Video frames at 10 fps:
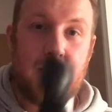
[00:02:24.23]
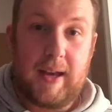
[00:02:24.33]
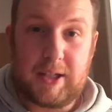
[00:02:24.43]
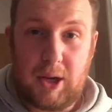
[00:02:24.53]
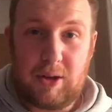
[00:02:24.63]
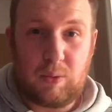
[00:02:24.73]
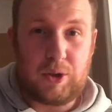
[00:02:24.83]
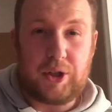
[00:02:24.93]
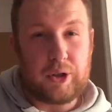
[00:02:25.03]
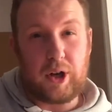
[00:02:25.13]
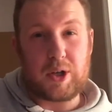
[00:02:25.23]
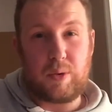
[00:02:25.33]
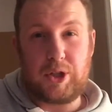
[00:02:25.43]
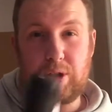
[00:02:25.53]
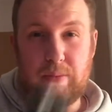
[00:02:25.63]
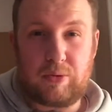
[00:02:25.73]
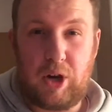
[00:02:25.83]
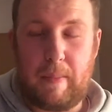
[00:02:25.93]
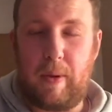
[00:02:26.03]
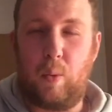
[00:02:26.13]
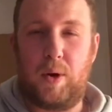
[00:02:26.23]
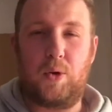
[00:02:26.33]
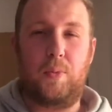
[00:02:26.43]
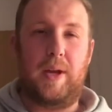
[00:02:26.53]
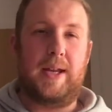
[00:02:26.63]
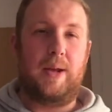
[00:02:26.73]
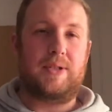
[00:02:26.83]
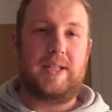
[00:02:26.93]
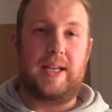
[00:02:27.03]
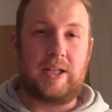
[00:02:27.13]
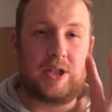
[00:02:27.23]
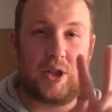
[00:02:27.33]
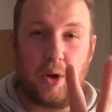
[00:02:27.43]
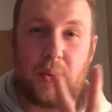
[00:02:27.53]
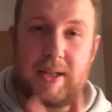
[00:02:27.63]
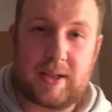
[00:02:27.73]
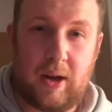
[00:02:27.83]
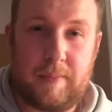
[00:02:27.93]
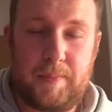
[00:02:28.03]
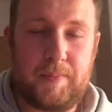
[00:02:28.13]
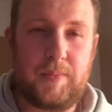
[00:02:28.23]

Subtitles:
It's going to one of you guys when you subscribe. My winner will be announced in 2 weeks' time.